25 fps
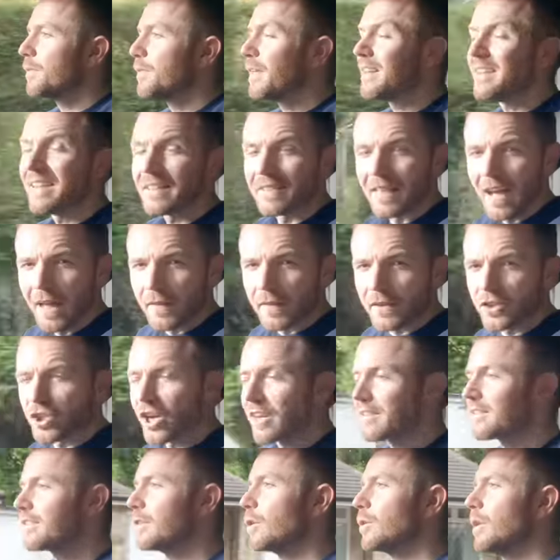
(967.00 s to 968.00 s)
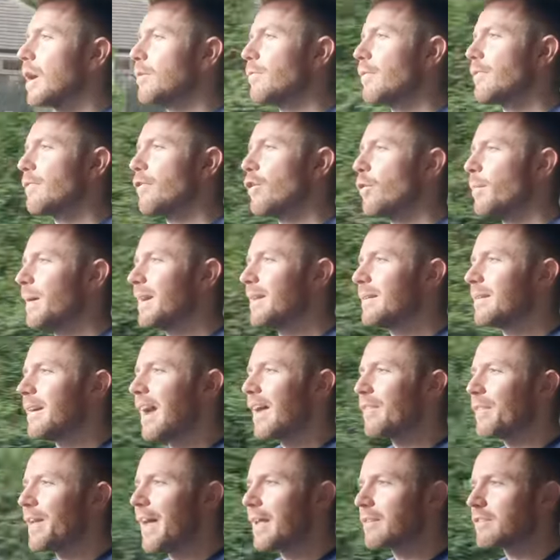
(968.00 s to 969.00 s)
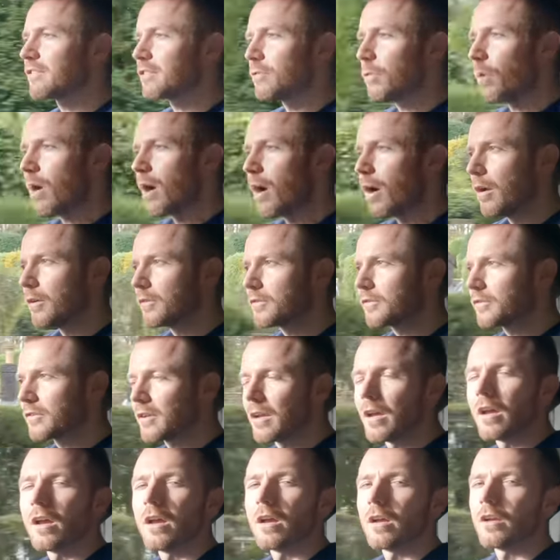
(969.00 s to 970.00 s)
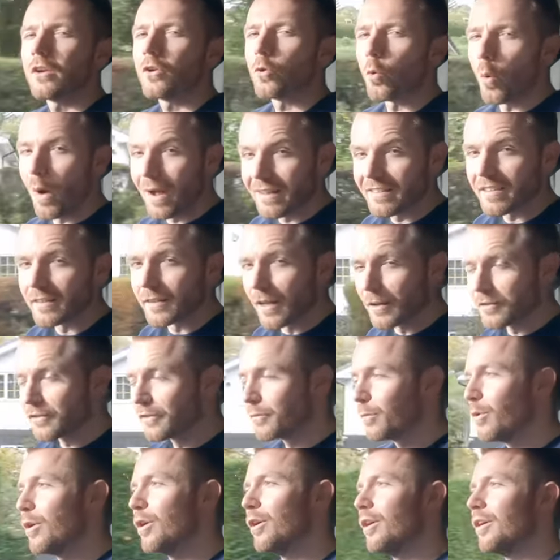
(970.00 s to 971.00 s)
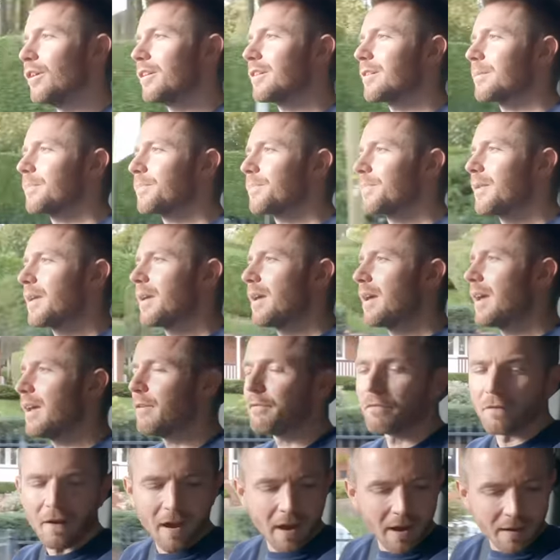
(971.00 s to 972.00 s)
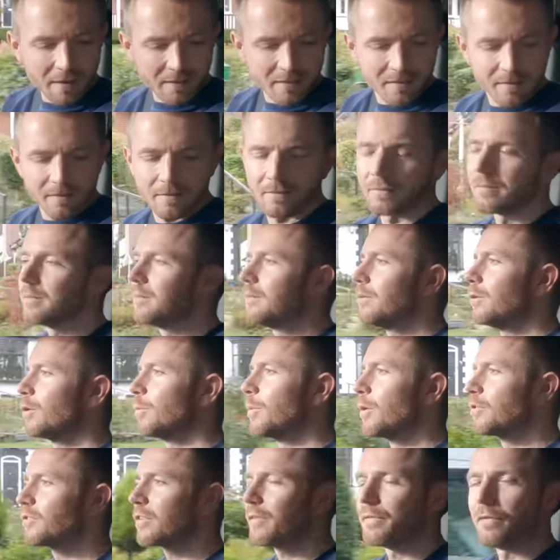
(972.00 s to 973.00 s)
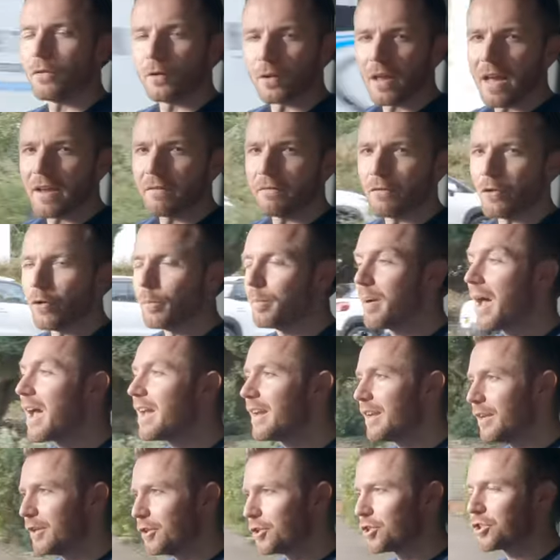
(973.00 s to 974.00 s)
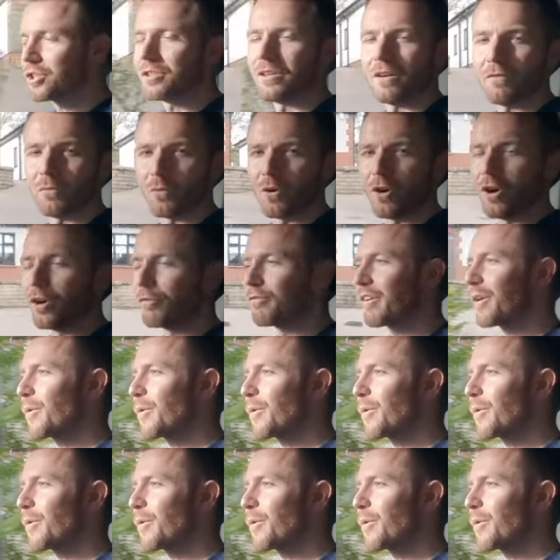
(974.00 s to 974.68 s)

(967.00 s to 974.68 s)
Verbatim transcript: They did that, they checked it all over for me, and the answer was quite a lot of work. In fact, almost a full A4 page of work